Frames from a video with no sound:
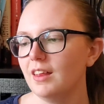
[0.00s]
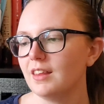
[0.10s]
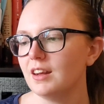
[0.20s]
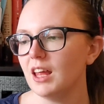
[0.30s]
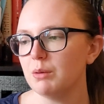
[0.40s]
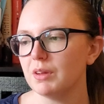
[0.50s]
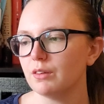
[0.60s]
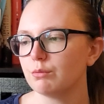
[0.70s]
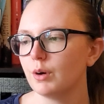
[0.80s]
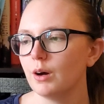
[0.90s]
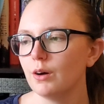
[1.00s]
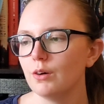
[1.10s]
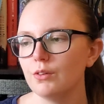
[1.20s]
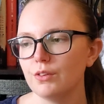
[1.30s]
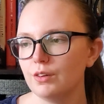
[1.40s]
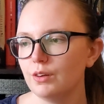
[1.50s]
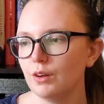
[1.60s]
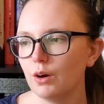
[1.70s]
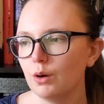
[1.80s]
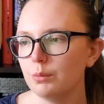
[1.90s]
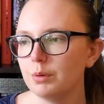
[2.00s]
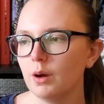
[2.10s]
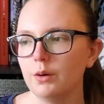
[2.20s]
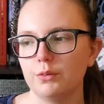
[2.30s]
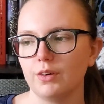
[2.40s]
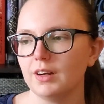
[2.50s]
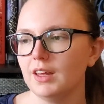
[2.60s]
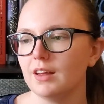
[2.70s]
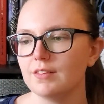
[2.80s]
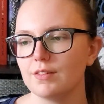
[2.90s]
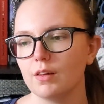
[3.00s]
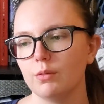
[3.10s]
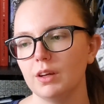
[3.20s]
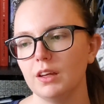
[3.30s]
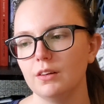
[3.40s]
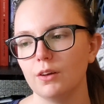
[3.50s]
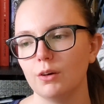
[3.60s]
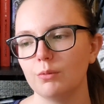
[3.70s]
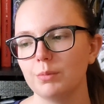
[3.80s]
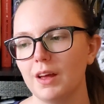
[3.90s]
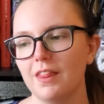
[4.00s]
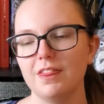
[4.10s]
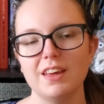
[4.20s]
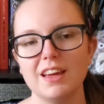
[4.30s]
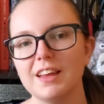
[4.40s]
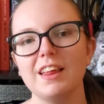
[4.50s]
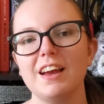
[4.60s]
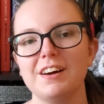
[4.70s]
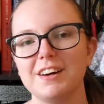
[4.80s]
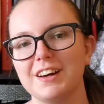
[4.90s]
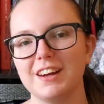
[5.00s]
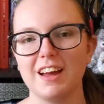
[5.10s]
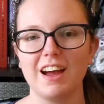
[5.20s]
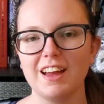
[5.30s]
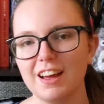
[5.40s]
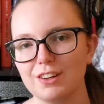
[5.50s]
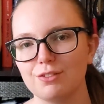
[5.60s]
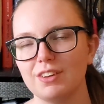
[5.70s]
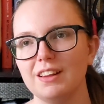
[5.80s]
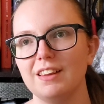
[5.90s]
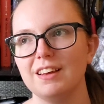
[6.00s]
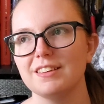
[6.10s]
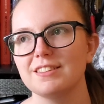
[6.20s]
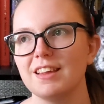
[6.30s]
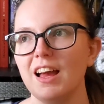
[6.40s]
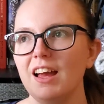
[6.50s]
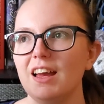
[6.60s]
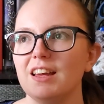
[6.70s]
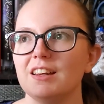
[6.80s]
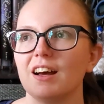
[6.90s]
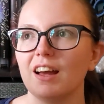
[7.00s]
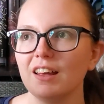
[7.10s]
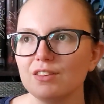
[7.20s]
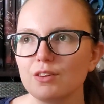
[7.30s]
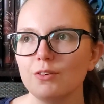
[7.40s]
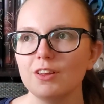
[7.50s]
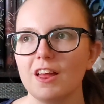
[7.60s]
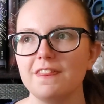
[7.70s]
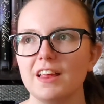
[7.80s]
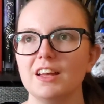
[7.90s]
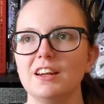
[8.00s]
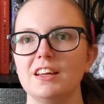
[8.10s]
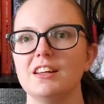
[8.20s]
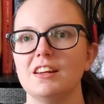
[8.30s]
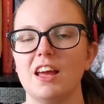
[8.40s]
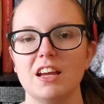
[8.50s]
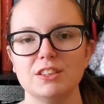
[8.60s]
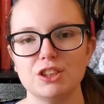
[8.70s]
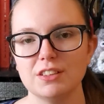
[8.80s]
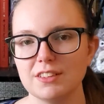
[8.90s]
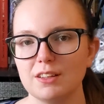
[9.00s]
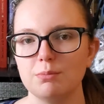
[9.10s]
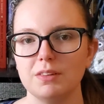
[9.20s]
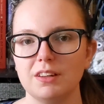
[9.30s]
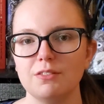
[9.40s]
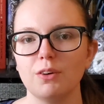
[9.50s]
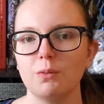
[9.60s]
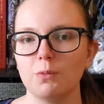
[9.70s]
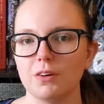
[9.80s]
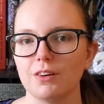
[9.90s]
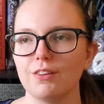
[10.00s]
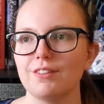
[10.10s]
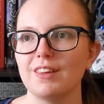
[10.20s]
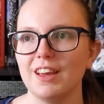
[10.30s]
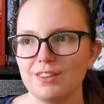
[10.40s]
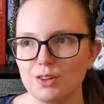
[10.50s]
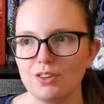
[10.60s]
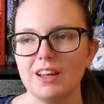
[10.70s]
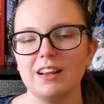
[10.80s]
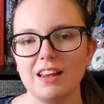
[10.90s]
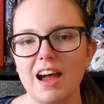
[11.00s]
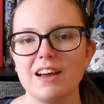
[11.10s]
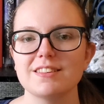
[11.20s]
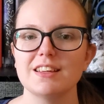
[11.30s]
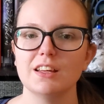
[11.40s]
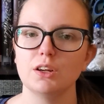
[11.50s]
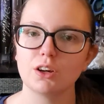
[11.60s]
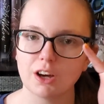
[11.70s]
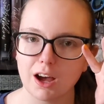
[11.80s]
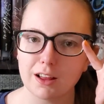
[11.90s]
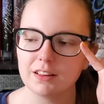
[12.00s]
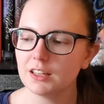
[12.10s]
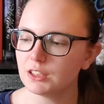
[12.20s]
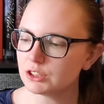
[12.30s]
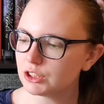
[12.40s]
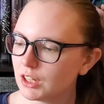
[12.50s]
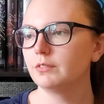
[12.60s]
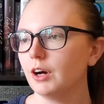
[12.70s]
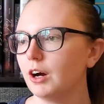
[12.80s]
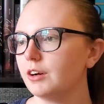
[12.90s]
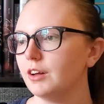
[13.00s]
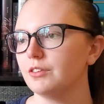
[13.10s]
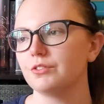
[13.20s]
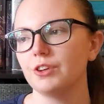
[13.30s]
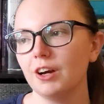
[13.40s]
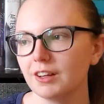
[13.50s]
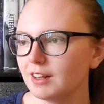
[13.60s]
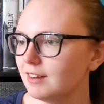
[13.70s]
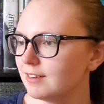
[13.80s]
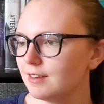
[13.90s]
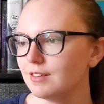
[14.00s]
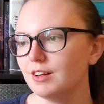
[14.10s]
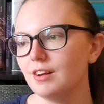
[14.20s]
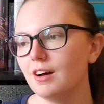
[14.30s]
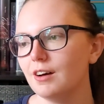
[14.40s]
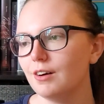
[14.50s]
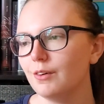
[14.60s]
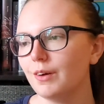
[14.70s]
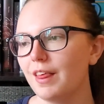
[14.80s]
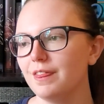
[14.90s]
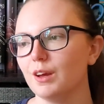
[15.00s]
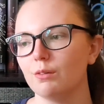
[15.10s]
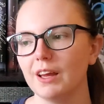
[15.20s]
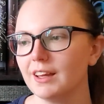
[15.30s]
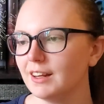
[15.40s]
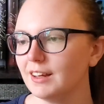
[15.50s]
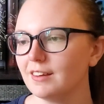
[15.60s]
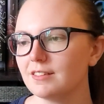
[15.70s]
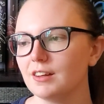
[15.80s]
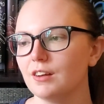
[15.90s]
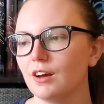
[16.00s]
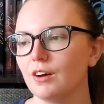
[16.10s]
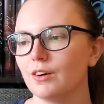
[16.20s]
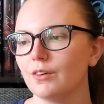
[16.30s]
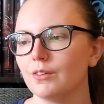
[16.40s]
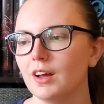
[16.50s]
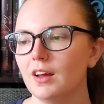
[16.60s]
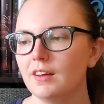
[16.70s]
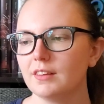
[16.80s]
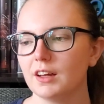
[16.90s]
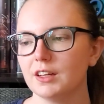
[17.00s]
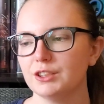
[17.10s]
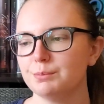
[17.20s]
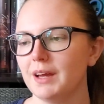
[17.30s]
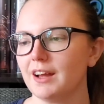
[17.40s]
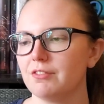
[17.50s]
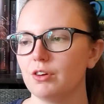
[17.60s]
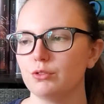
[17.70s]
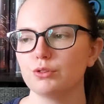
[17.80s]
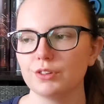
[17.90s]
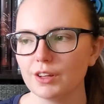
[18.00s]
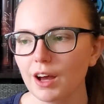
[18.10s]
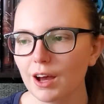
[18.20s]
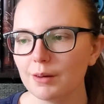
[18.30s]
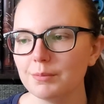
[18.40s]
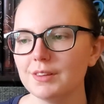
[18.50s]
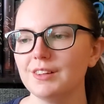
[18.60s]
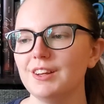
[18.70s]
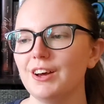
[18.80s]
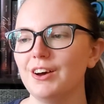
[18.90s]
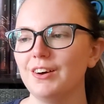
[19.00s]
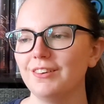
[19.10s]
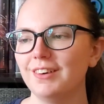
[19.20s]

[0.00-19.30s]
The Name of the Rose, nope. Franny and Zooey, nope. The Iliad, I had to read this in high school and then in an ancient and medieval worlds history class in college. Heart of Darkness is a no, The Awakening is a no, The Hunchback of Notre Dame is a no,